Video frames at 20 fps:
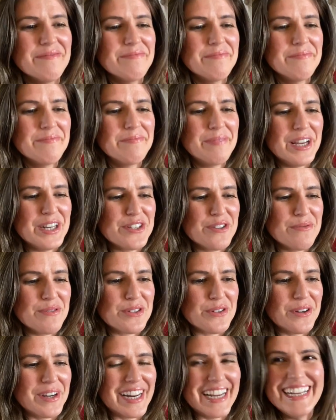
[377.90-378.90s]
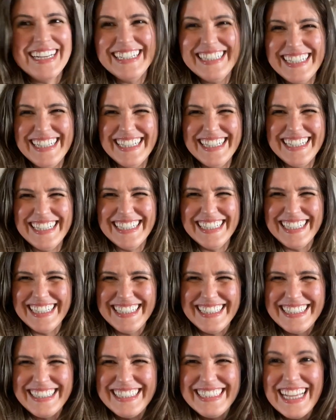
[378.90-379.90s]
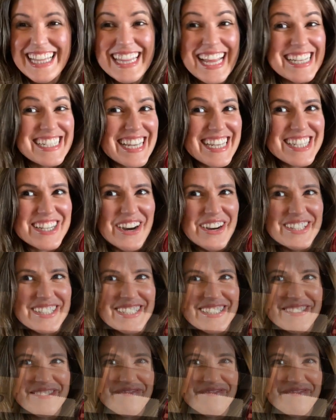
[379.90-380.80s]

bedroom story. Let's get started. My